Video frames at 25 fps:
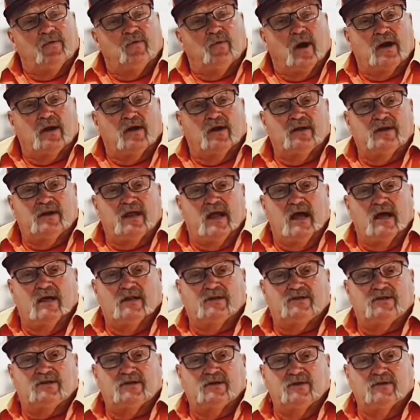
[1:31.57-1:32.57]
and right on
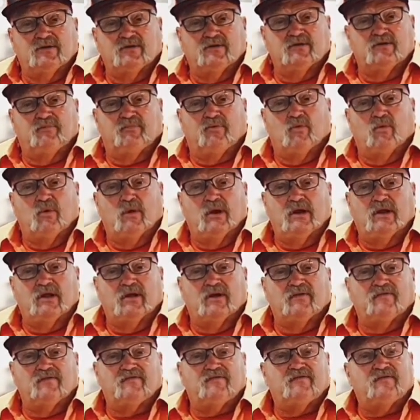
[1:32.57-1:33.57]
down to the
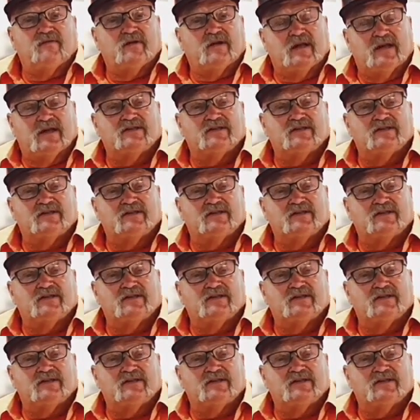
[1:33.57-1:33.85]
point of,